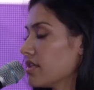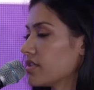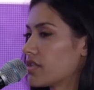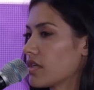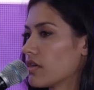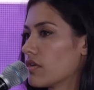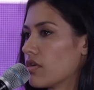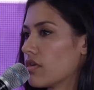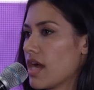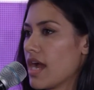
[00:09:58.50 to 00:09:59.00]

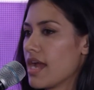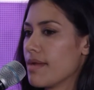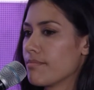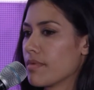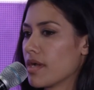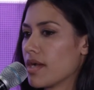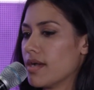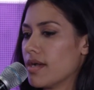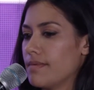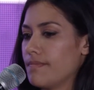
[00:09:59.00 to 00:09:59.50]
So I'm
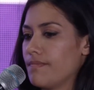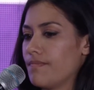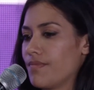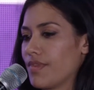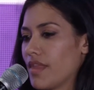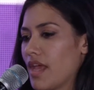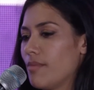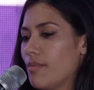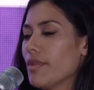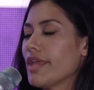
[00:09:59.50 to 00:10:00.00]

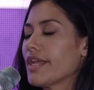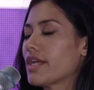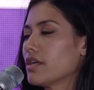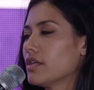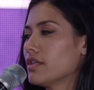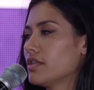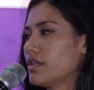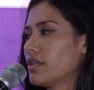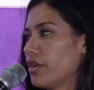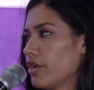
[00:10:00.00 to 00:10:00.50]
like
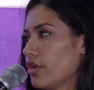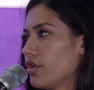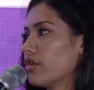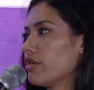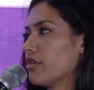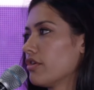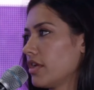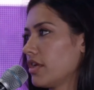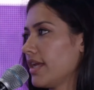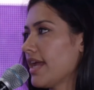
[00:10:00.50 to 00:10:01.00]
a
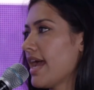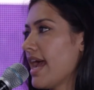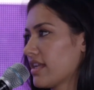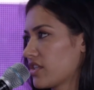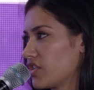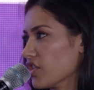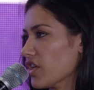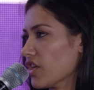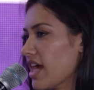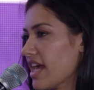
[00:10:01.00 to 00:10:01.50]
nerdy
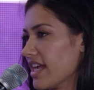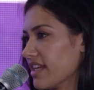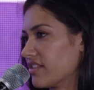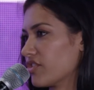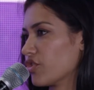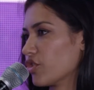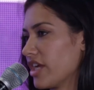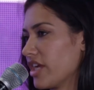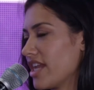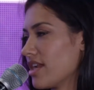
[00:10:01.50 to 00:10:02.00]
actor. I
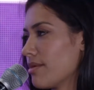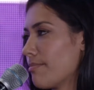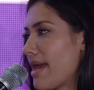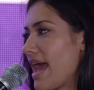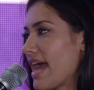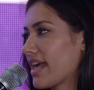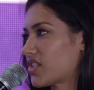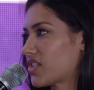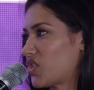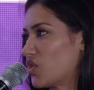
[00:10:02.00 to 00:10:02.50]
create a
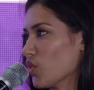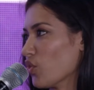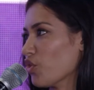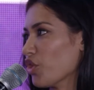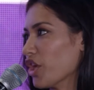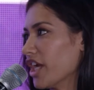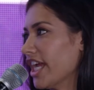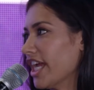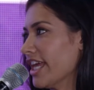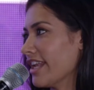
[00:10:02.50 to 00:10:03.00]

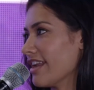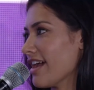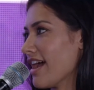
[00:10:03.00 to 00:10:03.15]
backstory, and